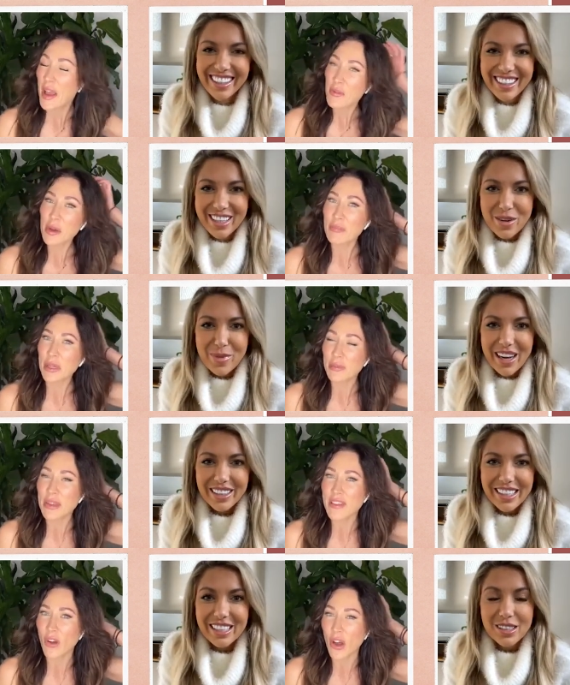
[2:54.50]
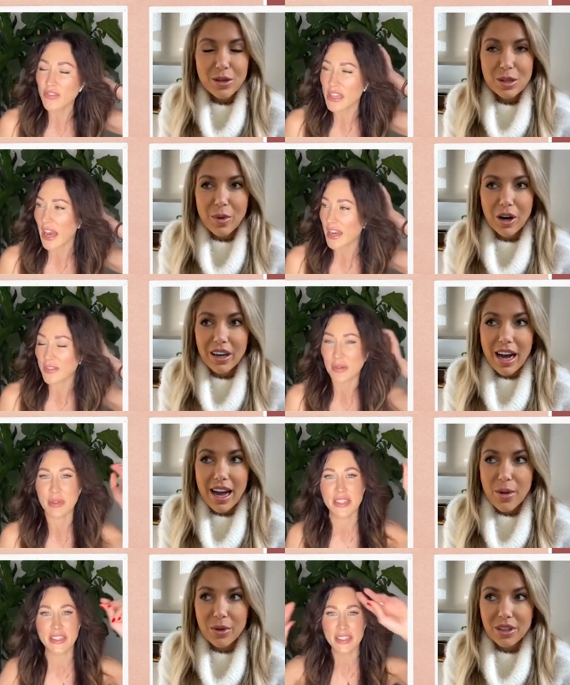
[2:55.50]
Speaker 1: but well, he's so smart. I, I,
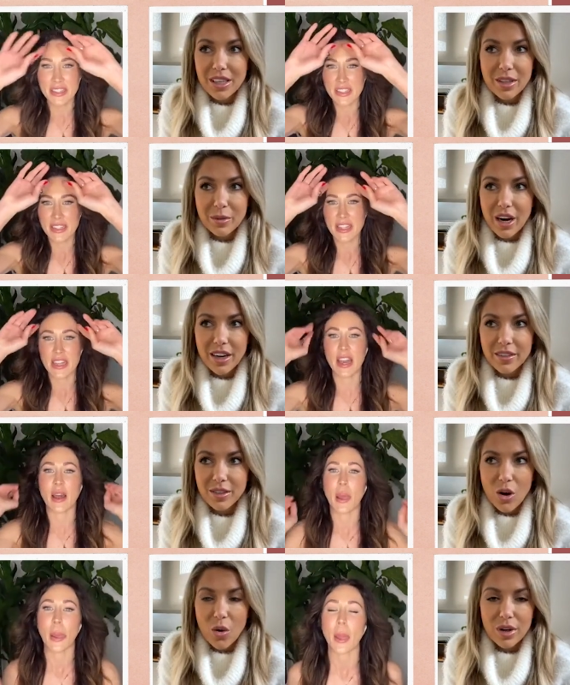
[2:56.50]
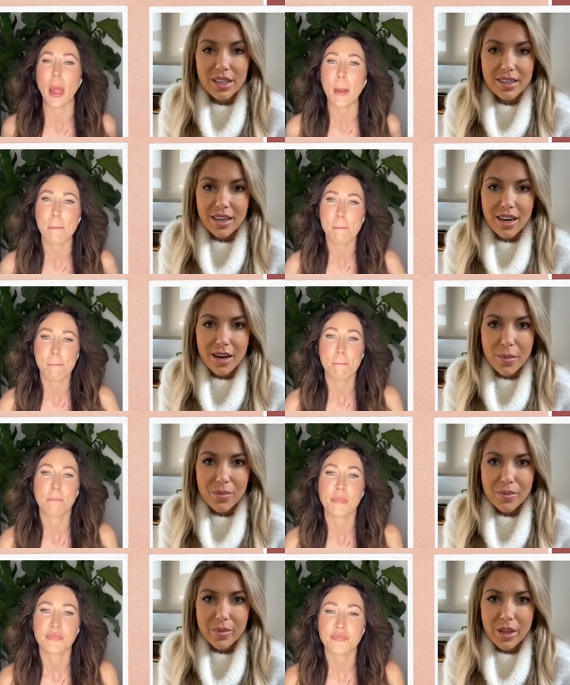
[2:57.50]
will give him credit for always um,
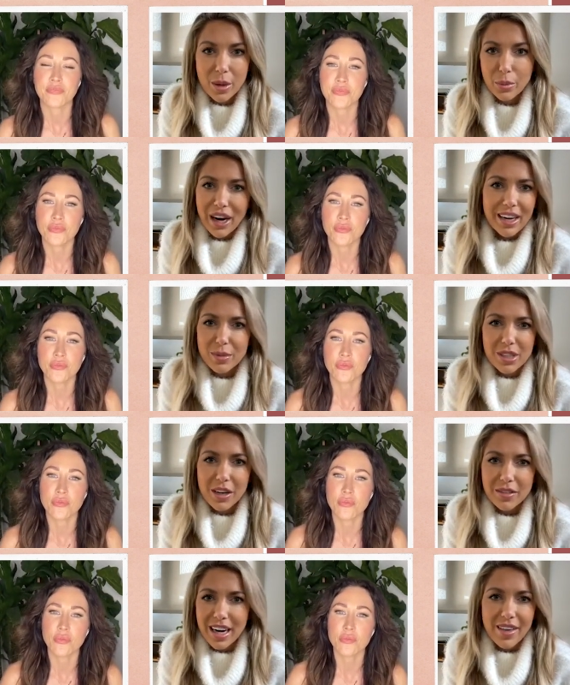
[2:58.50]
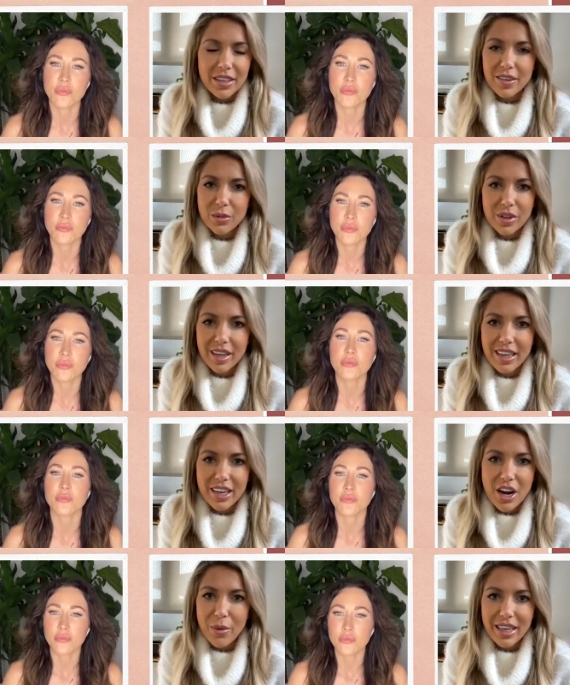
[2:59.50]
branding himself and having fun with it, and
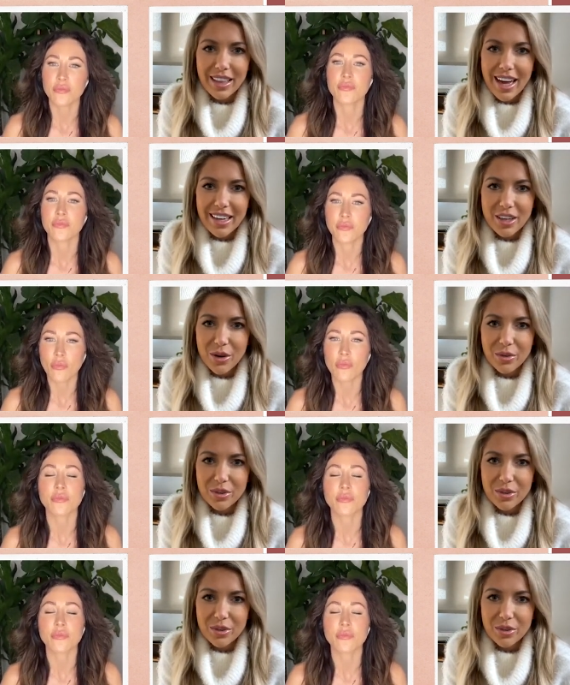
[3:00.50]
knowing that you know,